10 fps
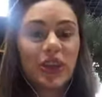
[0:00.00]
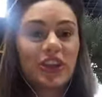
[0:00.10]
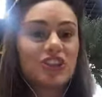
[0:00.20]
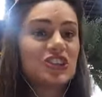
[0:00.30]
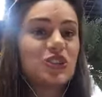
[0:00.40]

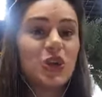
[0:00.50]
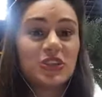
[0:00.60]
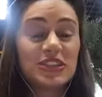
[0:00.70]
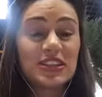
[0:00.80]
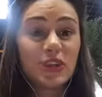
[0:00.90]
can just
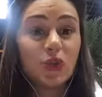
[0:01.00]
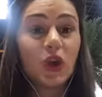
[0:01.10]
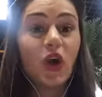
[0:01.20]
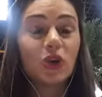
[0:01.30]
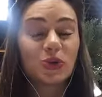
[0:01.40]
notice that
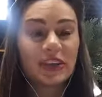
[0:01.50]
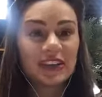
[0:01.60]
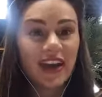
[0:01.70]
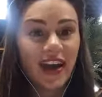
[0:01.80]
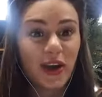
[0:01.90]
we
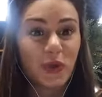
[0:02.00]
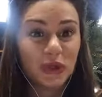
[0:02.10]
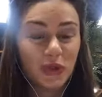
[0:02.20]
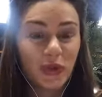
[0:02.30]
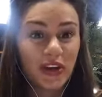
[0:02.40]
already are
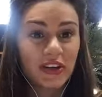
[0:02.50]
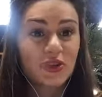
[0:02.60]
what we are